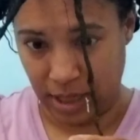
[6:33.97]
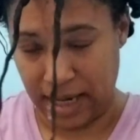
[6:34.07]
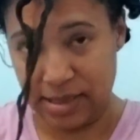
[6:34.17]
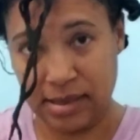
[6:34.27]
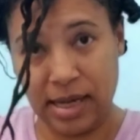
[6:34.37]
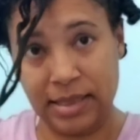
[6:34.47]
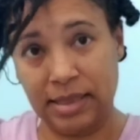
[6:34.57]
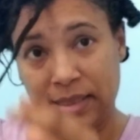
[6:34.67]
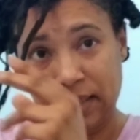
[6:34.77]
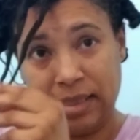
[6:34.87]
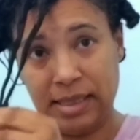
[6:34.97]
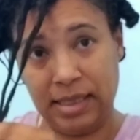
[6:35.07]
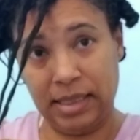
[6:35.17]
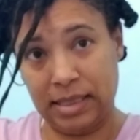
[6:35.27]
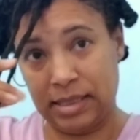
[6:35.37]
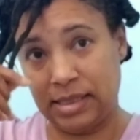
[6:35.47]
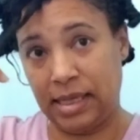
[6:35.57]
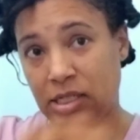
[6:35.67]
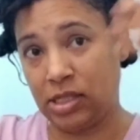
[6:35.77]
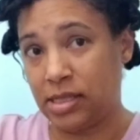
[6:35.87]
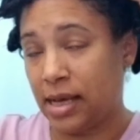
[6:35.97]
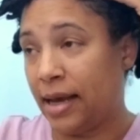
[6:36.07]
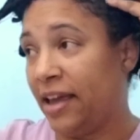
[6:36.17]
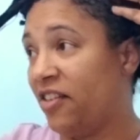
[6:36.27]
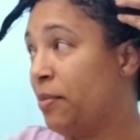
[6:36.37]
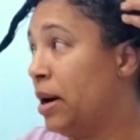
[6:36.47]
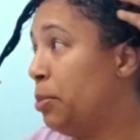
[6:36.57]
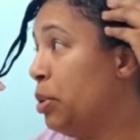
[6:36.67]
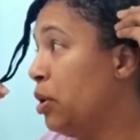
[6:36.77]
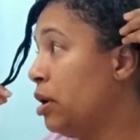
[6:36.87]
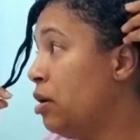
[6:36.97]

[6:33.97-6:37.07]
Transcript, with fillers: I just kind of did it in sections. I have my part